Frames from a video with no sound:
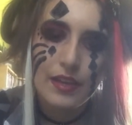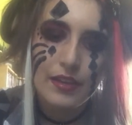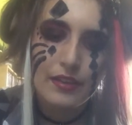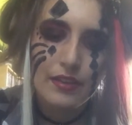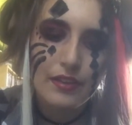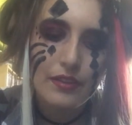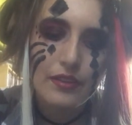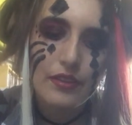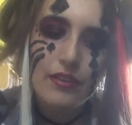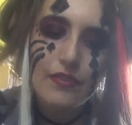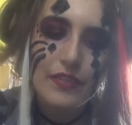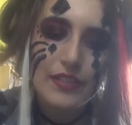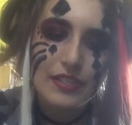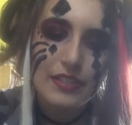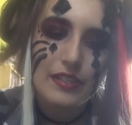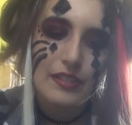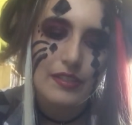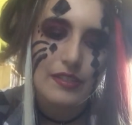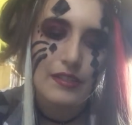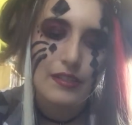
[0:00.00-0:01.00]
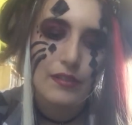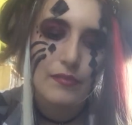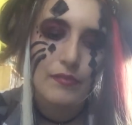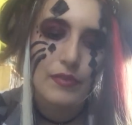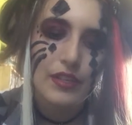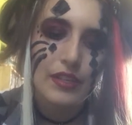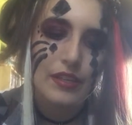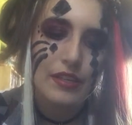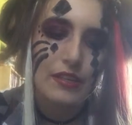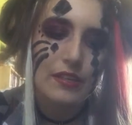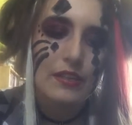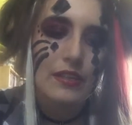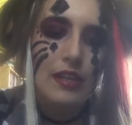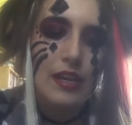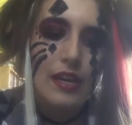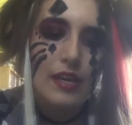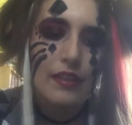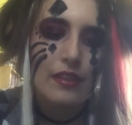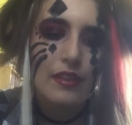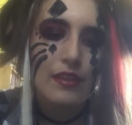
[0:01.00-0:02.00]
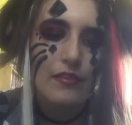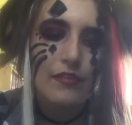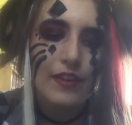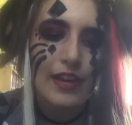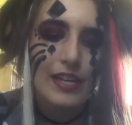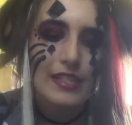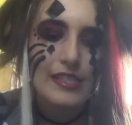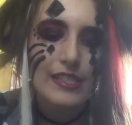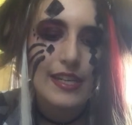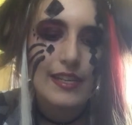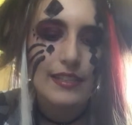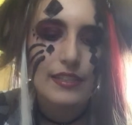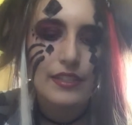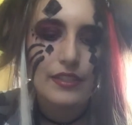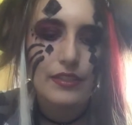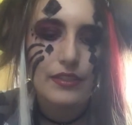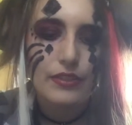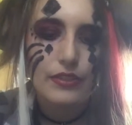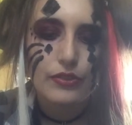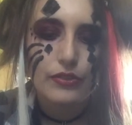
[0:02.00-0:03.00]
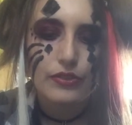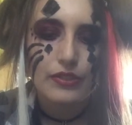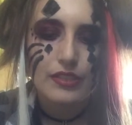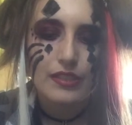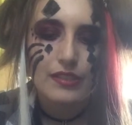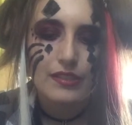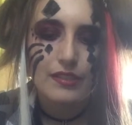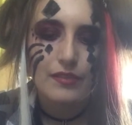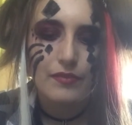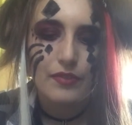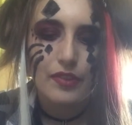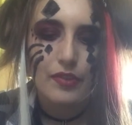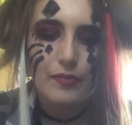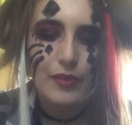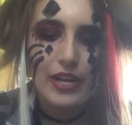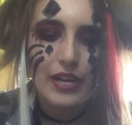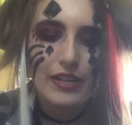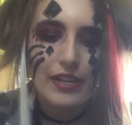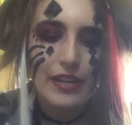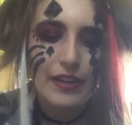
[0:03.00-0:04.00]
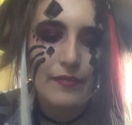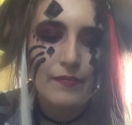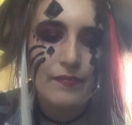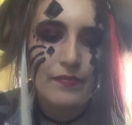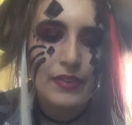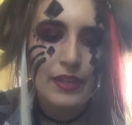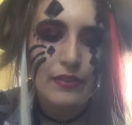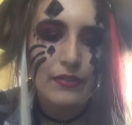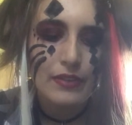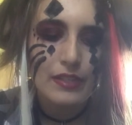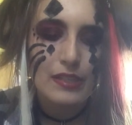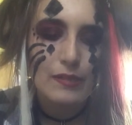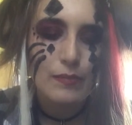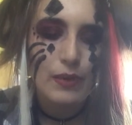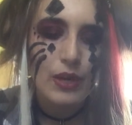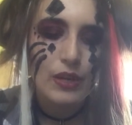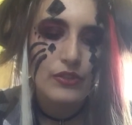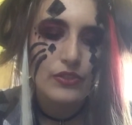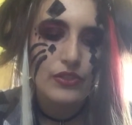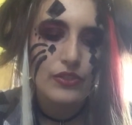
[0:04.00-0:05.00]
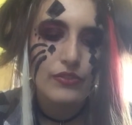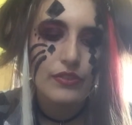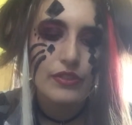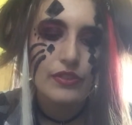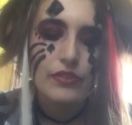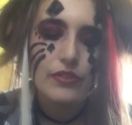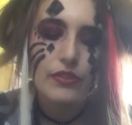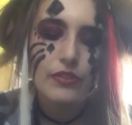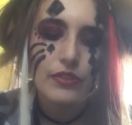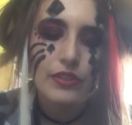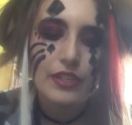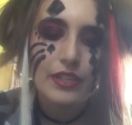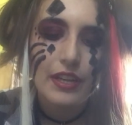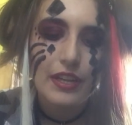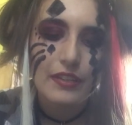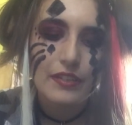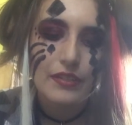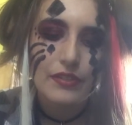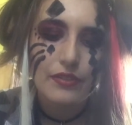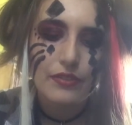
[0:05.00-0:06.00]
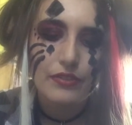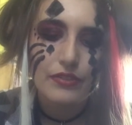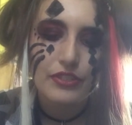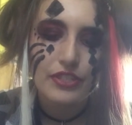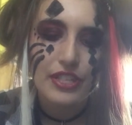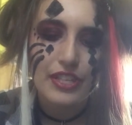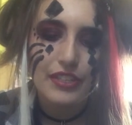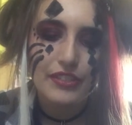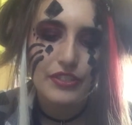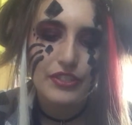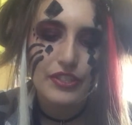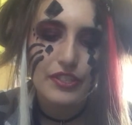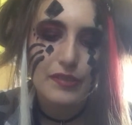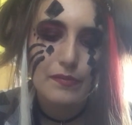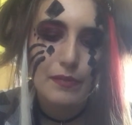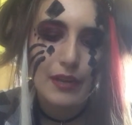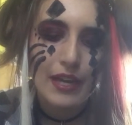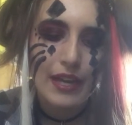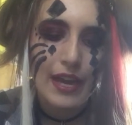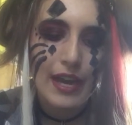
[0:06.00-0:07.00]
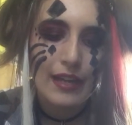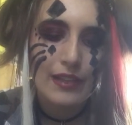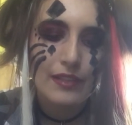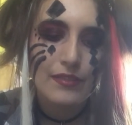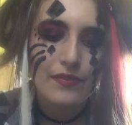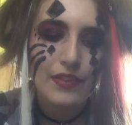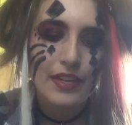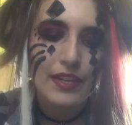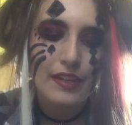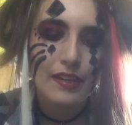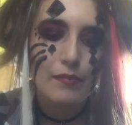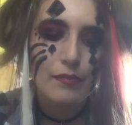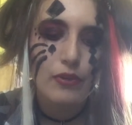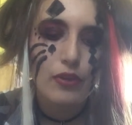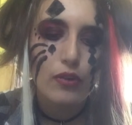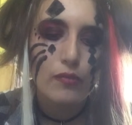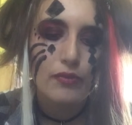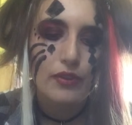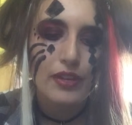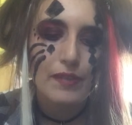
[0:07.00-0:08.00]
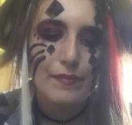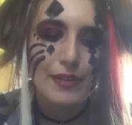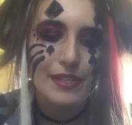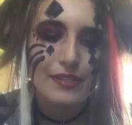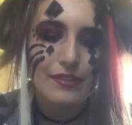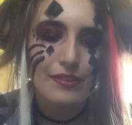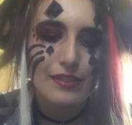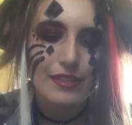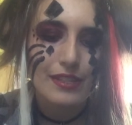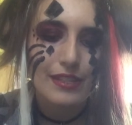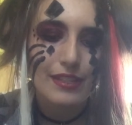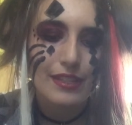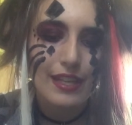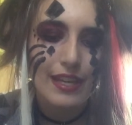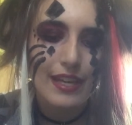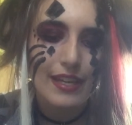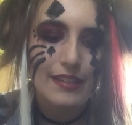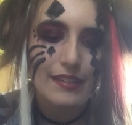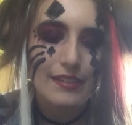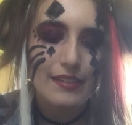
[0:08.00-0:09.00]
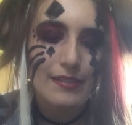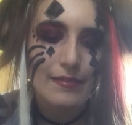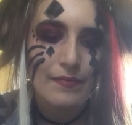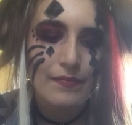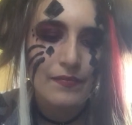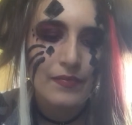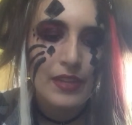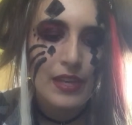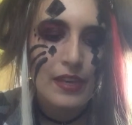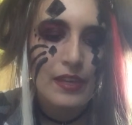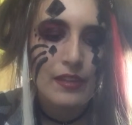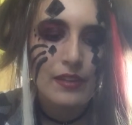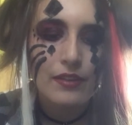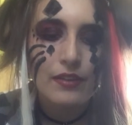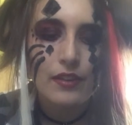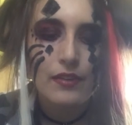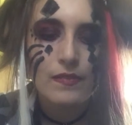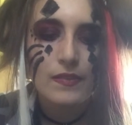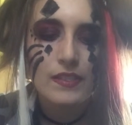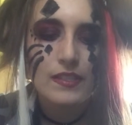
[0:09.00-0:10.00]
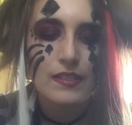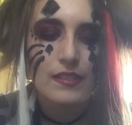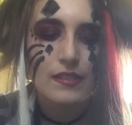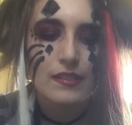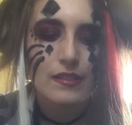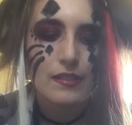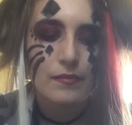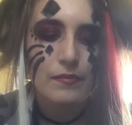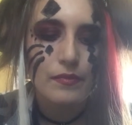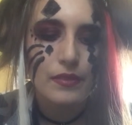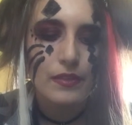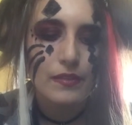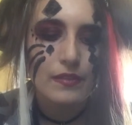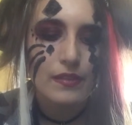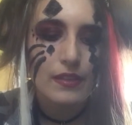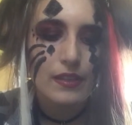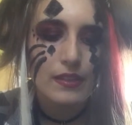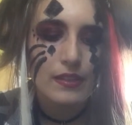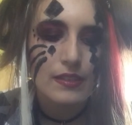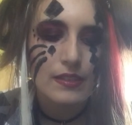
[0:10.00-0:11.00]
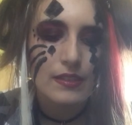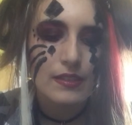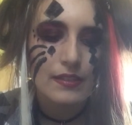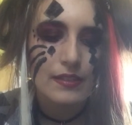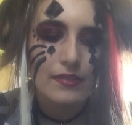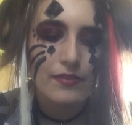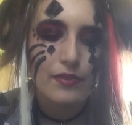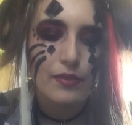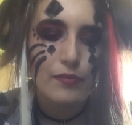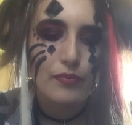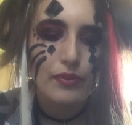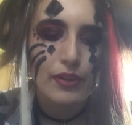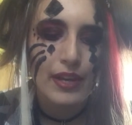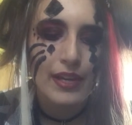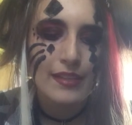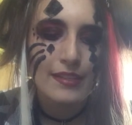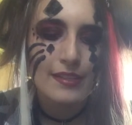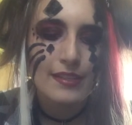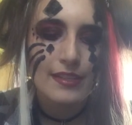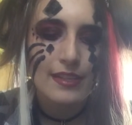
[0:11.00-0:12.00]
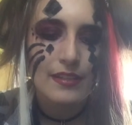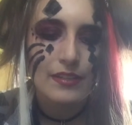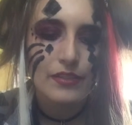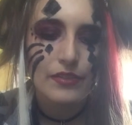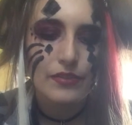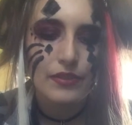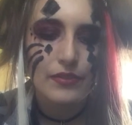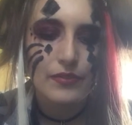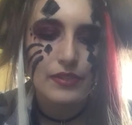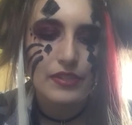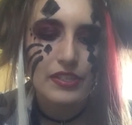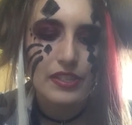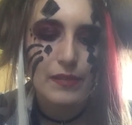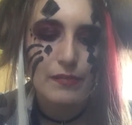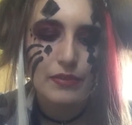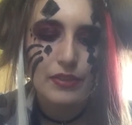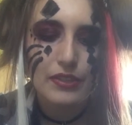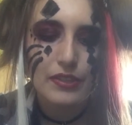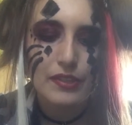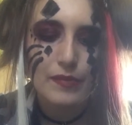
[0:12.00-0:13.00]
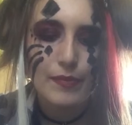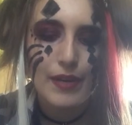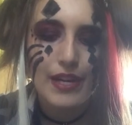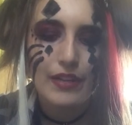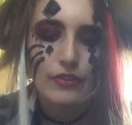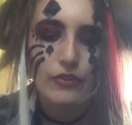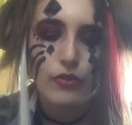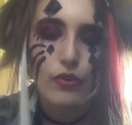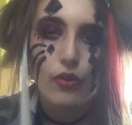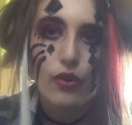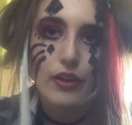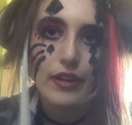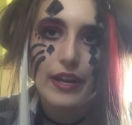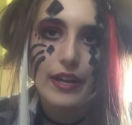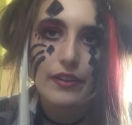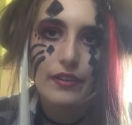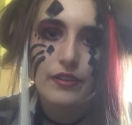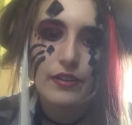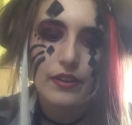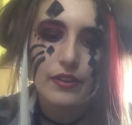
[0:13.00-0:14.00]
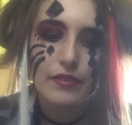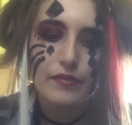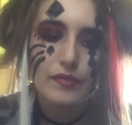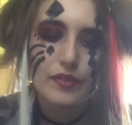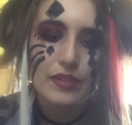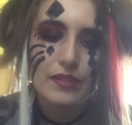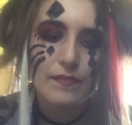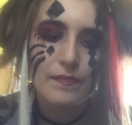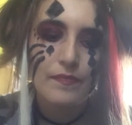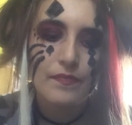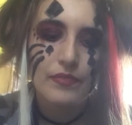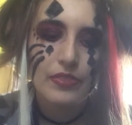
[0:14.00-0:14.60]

The nervous system is the fast-acting control system of the body. It responds to internal and external changes by activating appropriate muscles and glands. The nervous system consists of the brain, sensory receptor, spinal cord, and nerves.